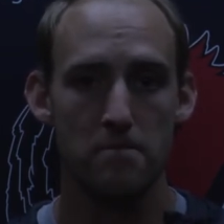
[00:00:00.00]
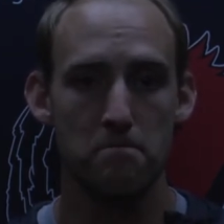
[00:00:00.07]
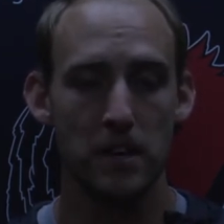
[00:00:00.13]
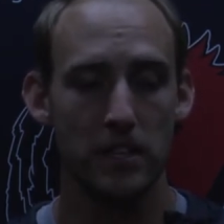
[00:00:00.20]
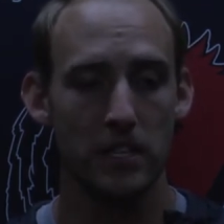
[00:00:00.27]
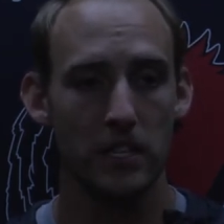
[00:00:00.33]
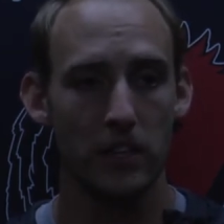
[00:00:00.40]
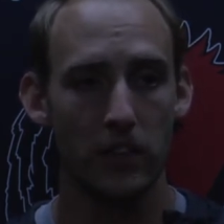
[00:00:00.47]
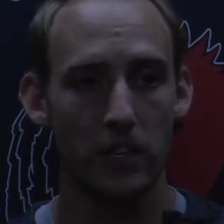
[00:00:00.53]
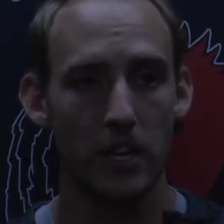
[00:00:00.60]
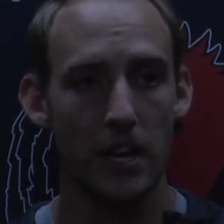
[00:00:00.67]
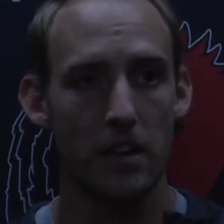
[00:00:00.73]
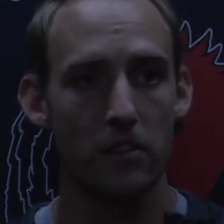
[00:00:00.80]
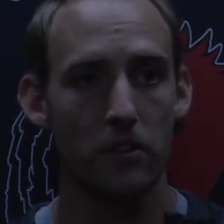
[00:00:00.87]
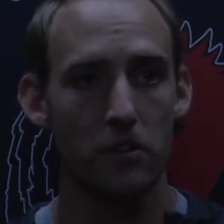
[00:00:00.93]
at the end of the
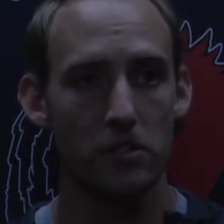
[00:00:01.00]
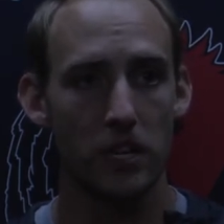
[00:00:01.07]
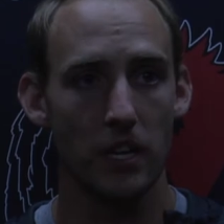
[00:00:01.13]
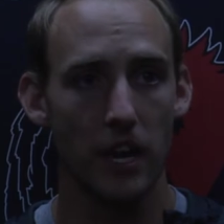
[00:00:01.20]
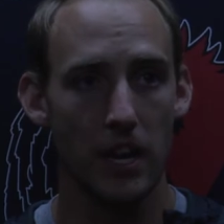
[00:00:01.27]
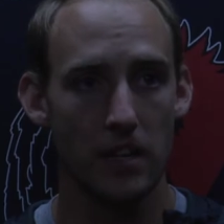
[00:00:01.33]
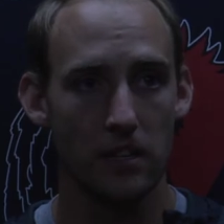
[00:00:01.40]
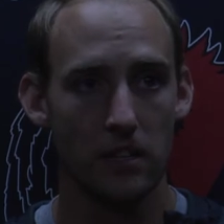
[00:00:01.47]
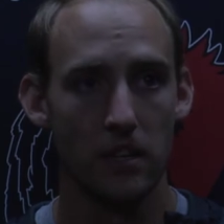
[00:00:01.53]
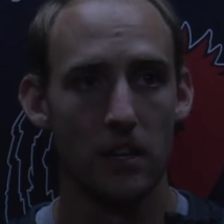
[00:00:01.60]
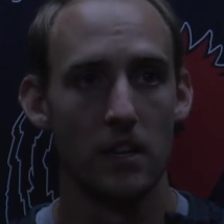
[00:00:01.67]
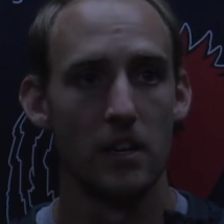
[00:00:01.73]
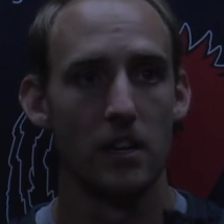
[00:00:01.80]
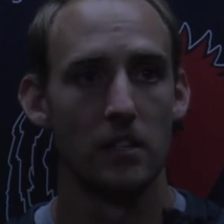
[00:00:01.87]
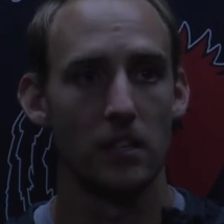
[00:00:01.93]
day, Thursday night,
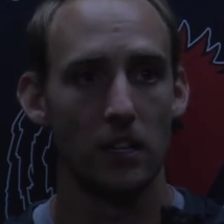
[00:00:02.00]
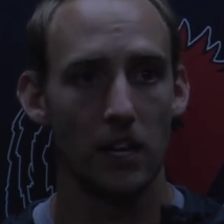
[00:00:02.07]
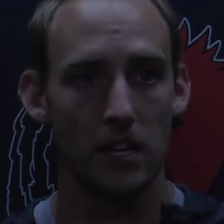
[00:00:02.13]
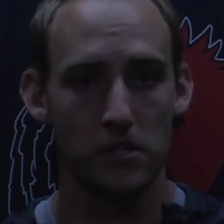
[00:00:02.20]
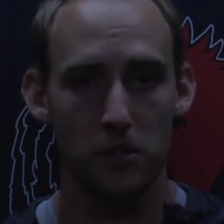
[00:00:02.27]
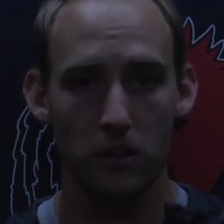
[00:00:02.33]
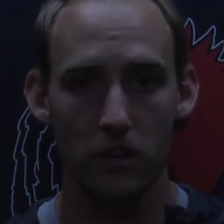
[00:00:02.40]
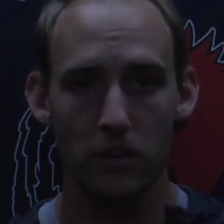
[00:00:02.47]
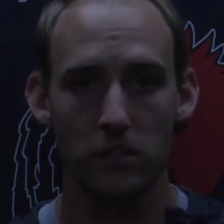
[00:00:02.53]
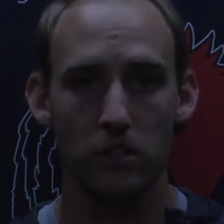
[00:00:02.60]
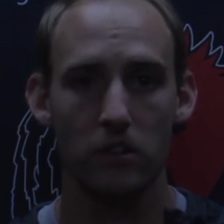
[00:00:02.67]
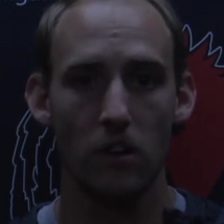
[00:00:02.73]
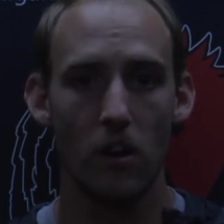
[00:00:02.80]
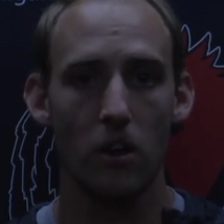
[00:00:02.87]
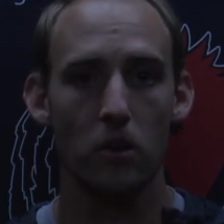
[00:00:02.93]
the lights are going to
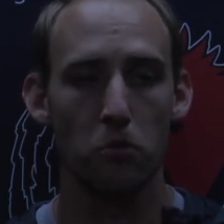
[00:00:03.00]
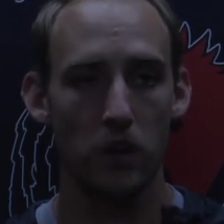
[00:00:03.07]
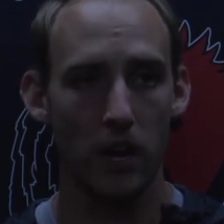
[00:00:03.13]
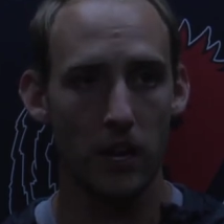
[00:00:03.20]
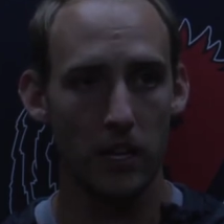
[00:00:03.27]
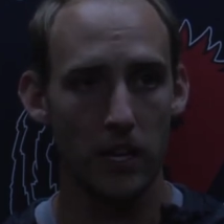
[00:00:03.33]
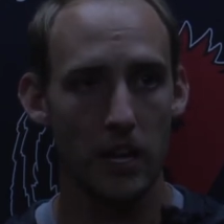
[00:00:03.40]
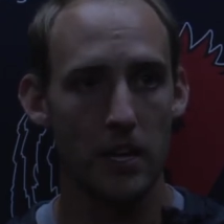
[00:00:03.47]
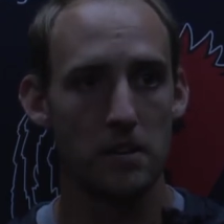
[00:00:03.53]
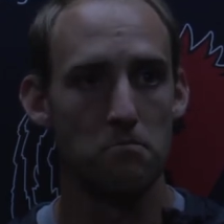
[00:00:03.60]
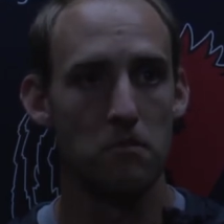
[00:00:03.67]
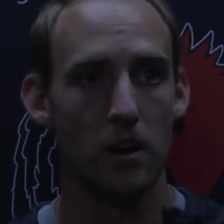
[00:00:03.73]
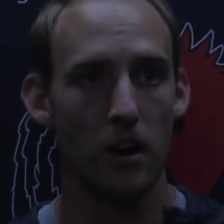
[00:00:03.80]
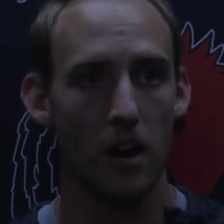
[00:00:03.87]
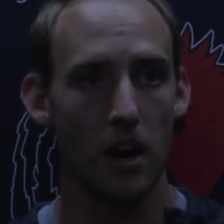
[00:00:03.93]
turn on and we got a
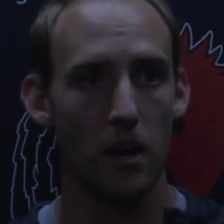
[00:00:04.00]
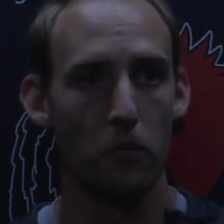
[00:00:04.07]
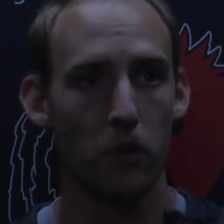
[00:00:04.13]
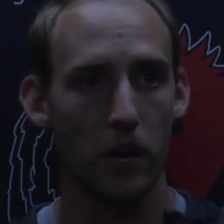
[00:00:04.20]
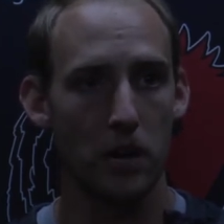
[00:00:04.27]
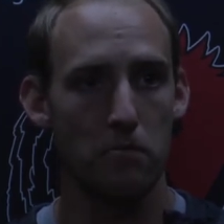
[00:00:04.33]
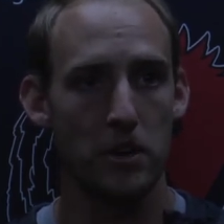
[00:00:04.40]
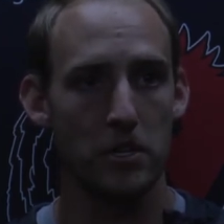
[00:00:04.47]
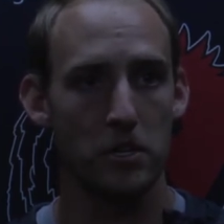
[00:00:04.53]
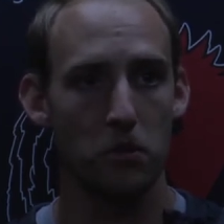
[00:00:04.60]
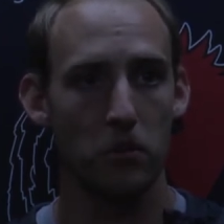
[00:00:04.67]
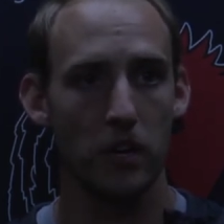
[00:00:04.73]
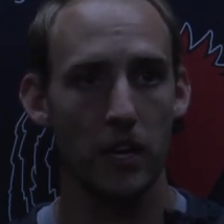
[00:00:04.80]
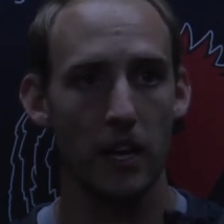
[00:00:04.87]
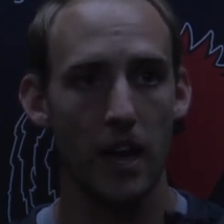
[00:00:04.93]
game. We got to make sure
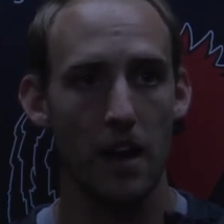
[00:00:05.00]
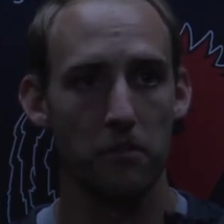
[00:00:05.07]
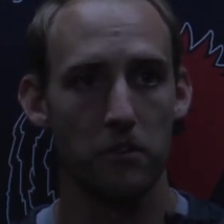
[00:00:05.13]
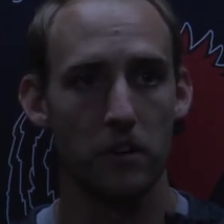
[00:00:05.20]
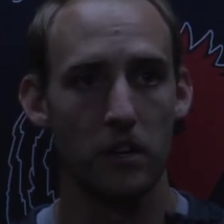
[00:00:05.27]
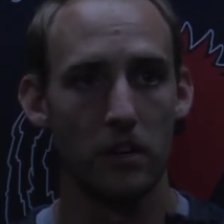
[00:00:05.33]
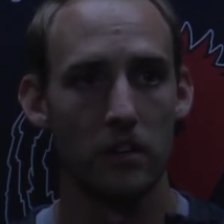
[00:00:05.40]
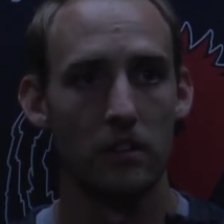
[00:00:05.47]
we're getting after it.